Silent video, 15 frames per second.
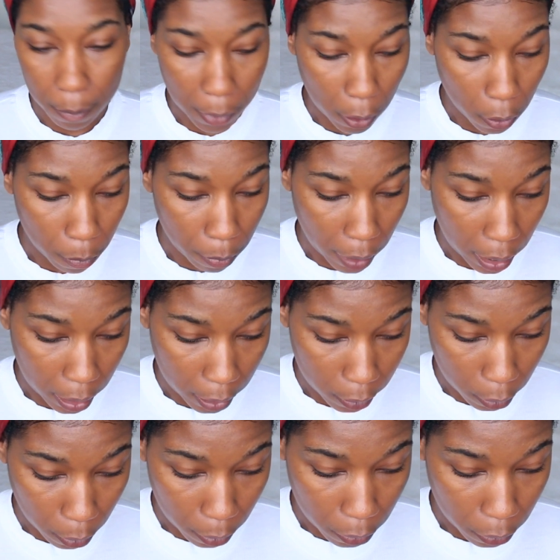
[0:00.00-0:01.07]
My whole body is
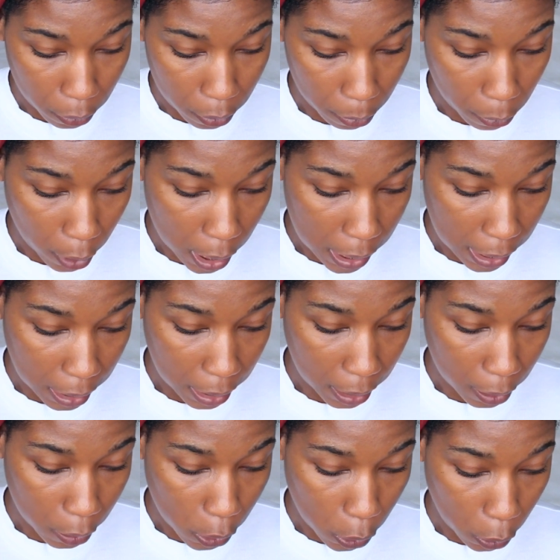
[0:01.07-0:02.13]
going through some crazy
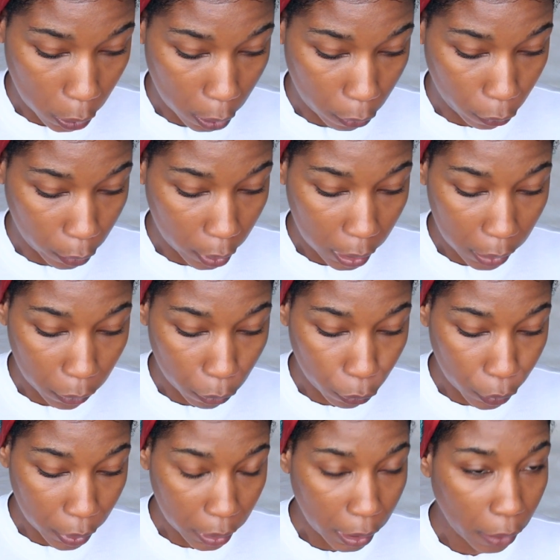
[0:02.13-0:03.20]
things, so they're really,
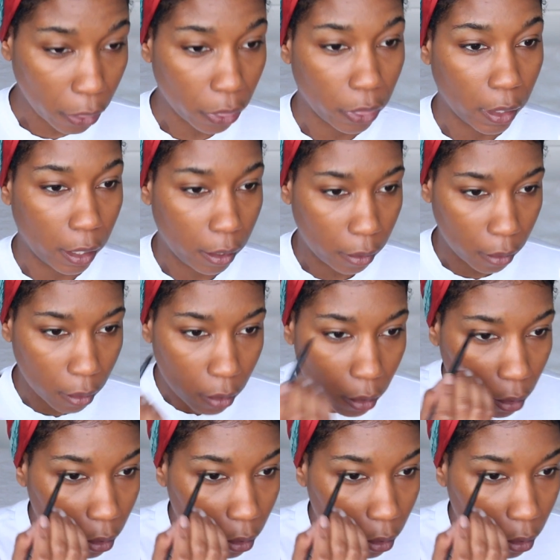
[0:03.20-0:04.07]
really thin.